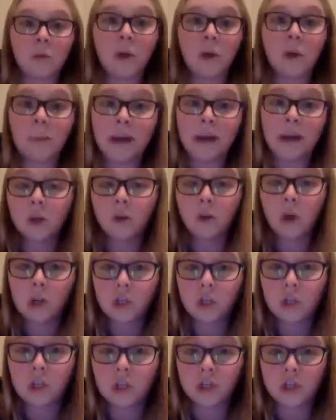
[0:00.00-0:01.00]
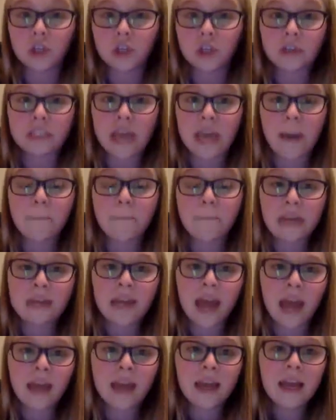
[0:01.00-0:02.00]
We were about to go to our church service at
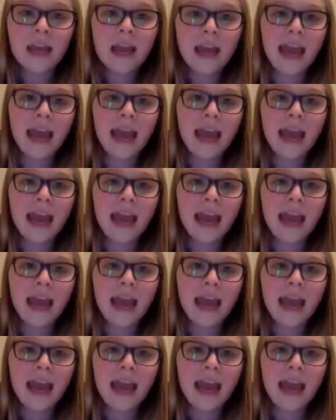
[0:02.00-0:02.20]
midnight.